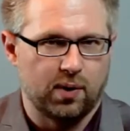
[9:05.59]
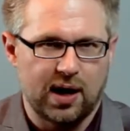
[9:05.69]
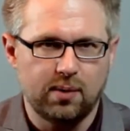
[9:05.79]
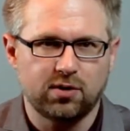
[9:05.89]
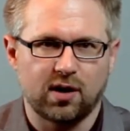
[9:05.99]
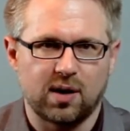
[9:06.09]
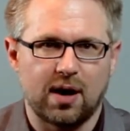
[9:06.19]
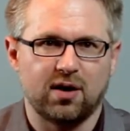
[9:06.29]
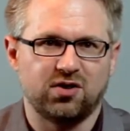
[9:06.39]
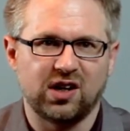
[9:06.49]
What I am talking
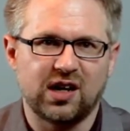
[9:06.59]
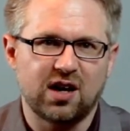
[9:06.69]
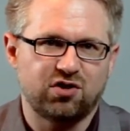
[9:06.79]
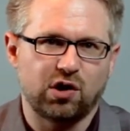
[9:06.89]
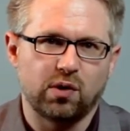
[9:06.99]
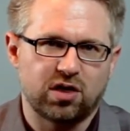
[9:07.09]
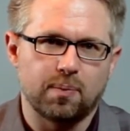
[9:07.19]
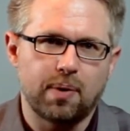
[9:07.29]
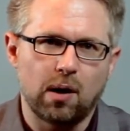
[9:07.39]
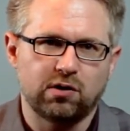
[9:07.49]
about is engaging with
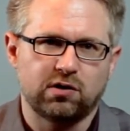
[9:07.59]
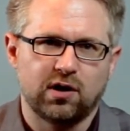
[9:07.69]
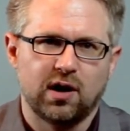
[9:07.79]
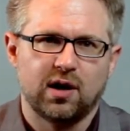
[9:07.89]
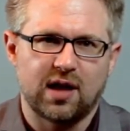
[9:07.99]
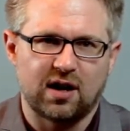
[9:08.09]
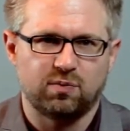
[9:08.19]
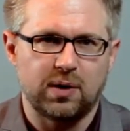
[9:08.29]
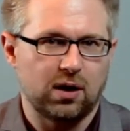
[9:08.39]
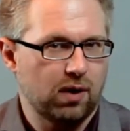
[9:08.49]
the post that
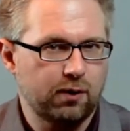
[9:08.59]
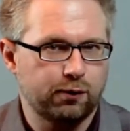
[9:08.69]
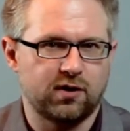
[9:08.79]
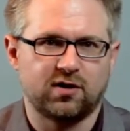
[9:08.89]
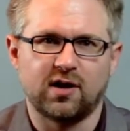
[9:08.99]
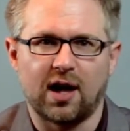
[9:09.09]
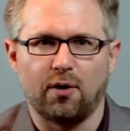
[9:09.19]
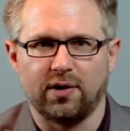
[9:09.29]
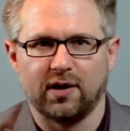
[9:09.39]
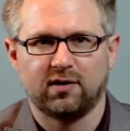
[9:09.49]
is being referenced in that
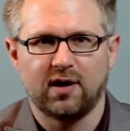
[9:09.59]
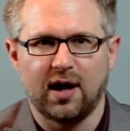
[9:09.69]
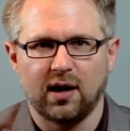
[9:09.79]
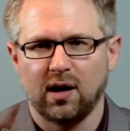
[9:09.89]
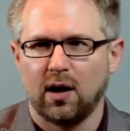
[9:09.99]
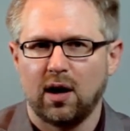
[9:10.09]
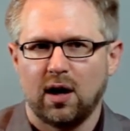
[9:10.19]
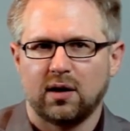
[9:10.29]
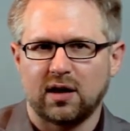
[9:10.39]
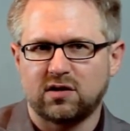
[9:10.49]
on this day.
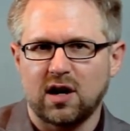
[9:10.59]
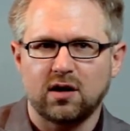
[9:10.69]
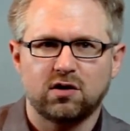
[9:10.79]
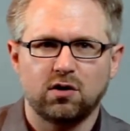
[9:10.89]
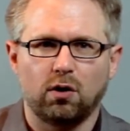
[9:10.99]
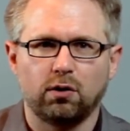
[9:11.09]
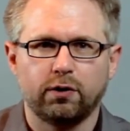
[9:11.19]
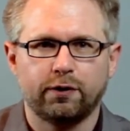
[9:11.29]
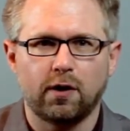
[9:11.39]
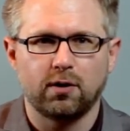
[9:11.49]
Let's say it's an
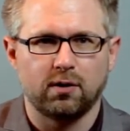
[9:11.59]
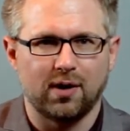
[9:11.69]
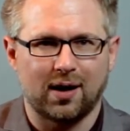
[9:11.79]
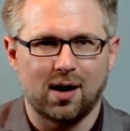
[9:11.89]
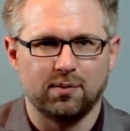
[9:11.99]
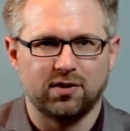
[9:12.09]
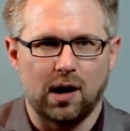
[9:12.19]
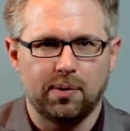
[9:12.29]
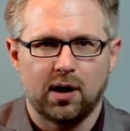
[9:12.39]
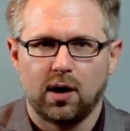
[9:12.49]
old photo that comes
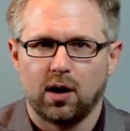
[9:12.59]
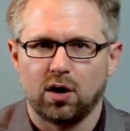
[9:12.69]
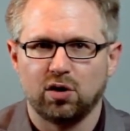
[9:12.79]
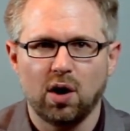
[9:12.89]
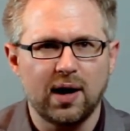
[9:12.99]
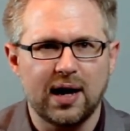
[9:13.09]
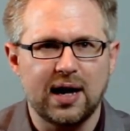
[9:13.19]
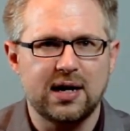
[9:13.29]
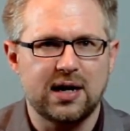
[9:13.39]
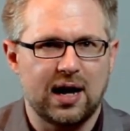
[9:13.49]
up. Go
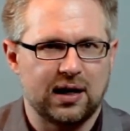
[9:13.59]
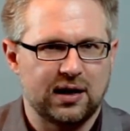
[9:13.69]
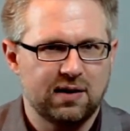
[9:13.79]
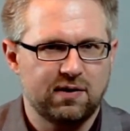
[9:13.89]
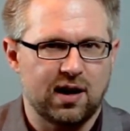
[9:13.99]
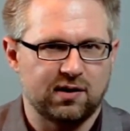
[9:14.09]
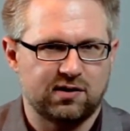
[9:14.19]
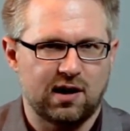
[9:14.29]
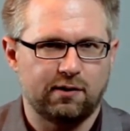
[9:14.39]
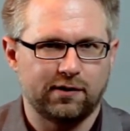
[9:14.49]
ahead and give it a
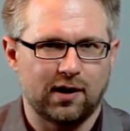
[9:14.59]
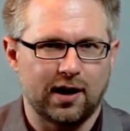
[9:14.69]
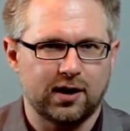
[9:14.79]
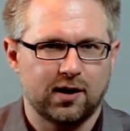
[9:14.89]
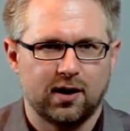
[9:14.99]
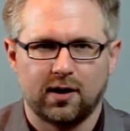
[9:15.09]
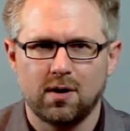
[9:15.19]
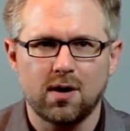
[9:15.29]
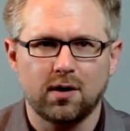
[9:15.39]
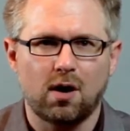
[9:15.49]
self like.
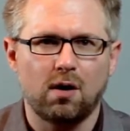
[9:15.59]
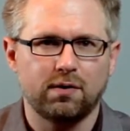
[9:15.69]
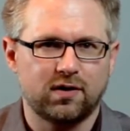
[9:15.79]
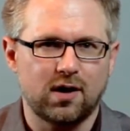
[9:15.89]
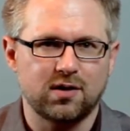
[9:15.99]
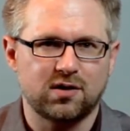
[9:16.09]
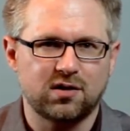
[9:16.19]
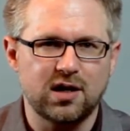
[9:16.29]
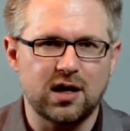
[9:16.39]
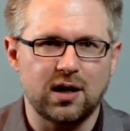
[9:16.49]
You're gonna all of a sudden
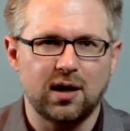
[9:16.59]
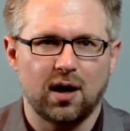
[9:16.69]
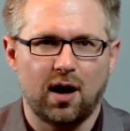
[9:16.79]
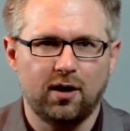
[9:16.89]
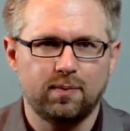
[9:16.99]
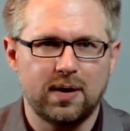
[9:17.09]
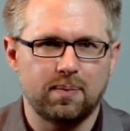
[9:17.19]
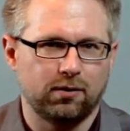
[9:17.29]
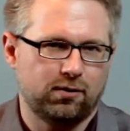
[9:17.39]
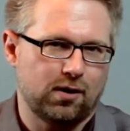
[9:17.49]
see other
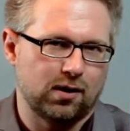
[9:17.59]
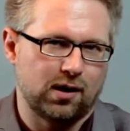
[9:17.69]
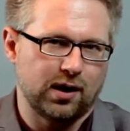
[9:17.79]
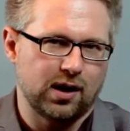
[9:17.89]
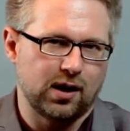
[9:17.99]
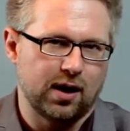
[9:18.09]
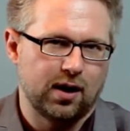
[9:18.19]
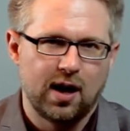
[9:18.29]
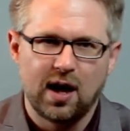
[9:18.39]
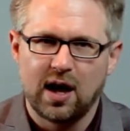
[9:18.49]
people start liking it.
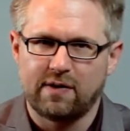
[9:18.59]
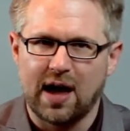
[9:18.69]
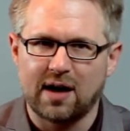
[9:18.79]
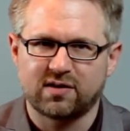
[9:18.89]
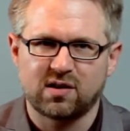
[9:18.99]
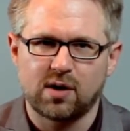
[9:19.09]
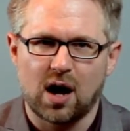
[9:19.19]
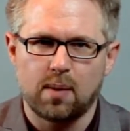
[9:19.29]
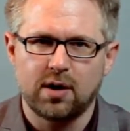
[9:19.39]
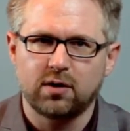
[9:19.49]
If it has some
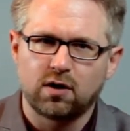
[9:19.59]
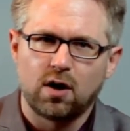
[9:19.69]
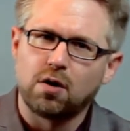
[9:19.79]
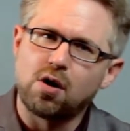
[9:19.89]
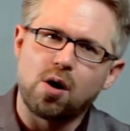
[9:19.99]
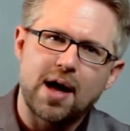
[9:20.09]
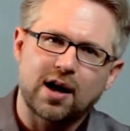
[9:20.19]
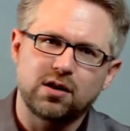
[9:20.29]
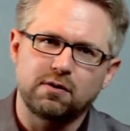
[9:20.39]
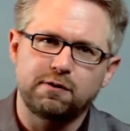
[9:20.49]
comments, go
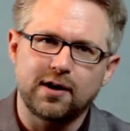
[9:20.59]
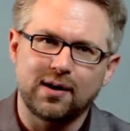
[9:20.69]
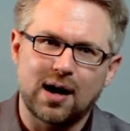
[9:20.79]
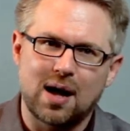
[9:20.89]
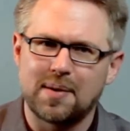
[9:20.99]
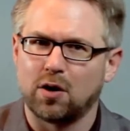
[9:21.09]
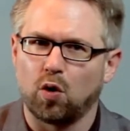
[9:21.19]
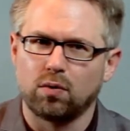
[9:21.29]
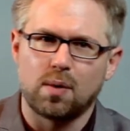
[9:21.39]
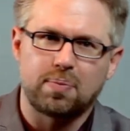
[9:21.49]
back in the feed and comment
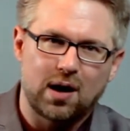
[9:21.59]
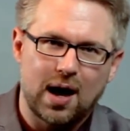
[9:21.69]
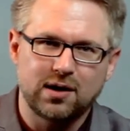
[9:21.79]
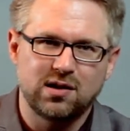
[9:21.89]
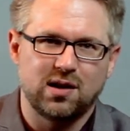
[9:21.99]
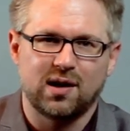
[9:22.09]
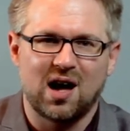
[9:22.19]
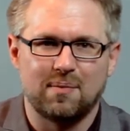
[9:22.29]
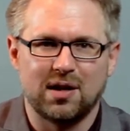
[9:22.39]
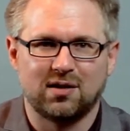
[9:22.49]
or reply to the
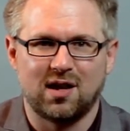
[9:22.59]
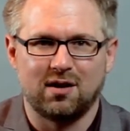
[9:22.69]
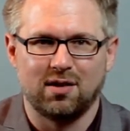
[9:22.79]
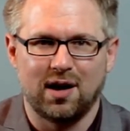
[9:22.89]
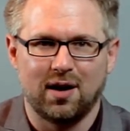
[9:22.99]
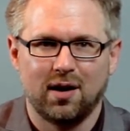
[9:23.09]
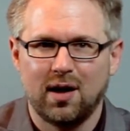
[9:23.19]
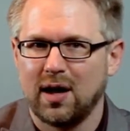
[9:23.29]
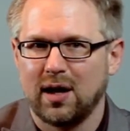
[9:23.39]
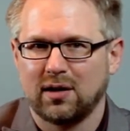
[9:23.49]
comments that are there.
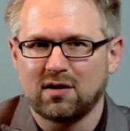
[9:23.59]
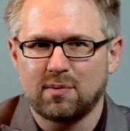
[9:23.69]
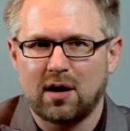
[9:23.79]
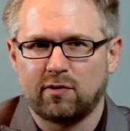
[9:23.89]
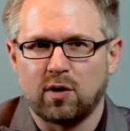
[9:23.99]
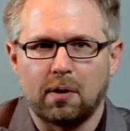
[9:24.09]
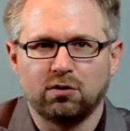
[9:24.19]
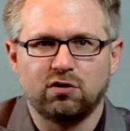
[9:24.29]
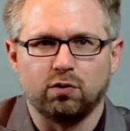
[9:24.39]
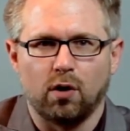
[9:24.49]
Doesn't matter if the
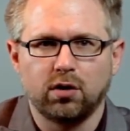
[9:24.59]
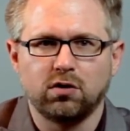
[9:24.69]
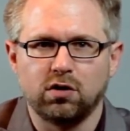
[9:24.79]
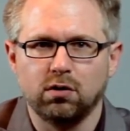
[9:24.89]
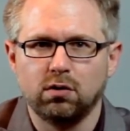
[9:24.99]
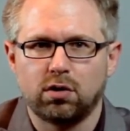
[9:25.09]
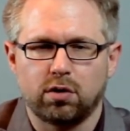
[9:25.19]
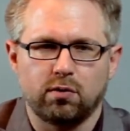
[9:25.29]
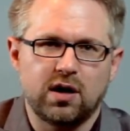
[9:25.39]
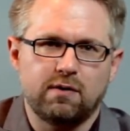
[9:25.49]
post is 1, 2,
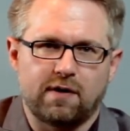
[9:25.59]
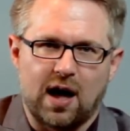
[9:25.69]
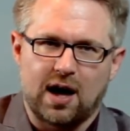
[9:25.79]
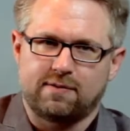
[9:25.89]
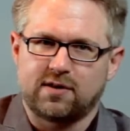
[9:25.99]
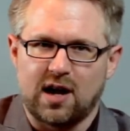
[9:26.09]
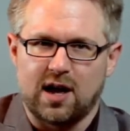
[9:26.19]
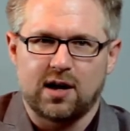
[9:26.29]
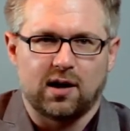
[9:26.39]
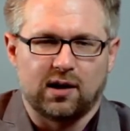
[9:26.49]
3, 5,
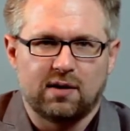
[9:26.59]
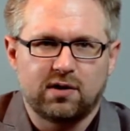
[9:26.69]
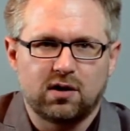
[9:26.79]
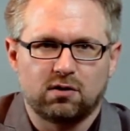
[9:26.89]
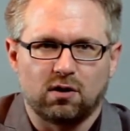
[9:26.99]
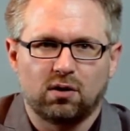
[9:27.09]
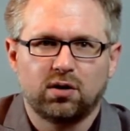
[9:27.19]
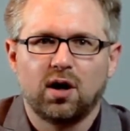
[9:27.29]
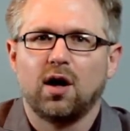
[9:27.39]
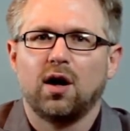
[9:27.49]
10, 11 years old.